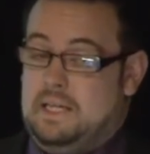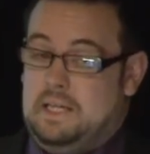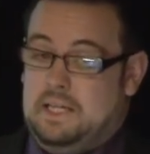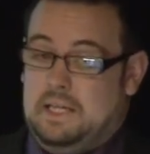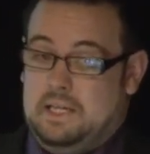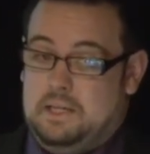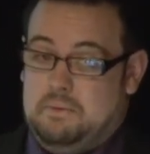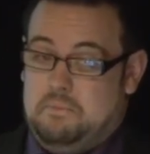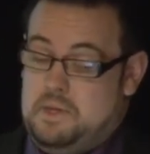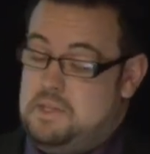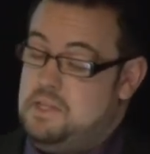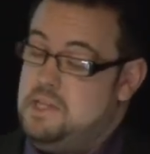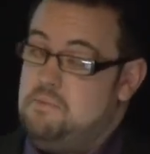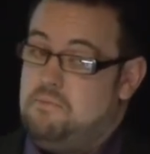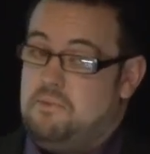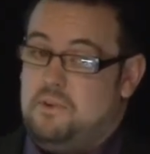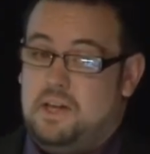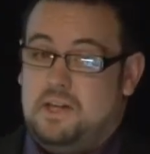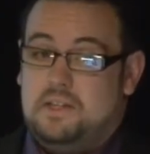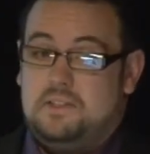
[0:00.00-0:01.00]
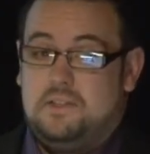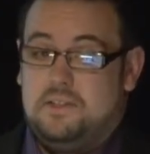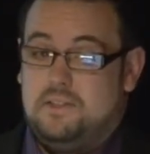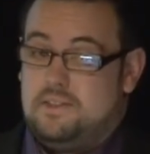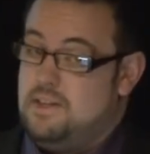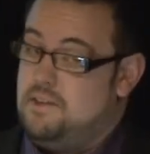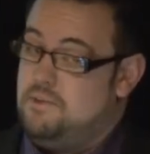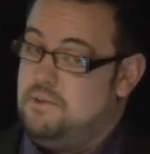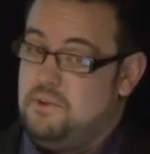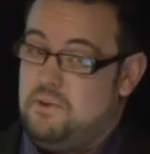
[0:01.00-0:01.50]
inebriated,
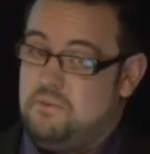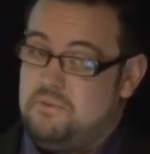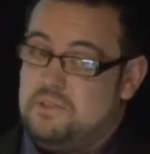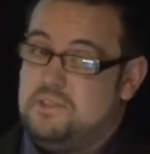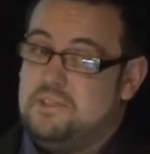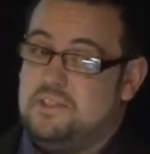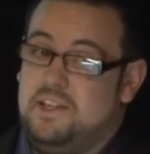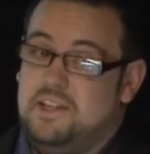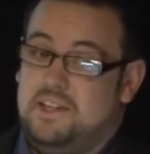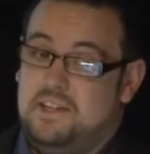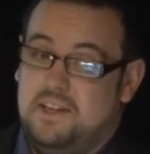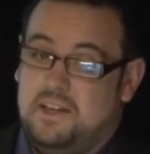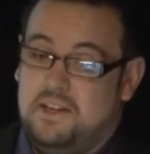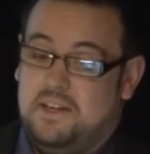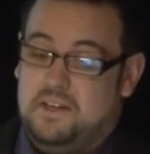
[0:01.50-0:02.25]
they would obviously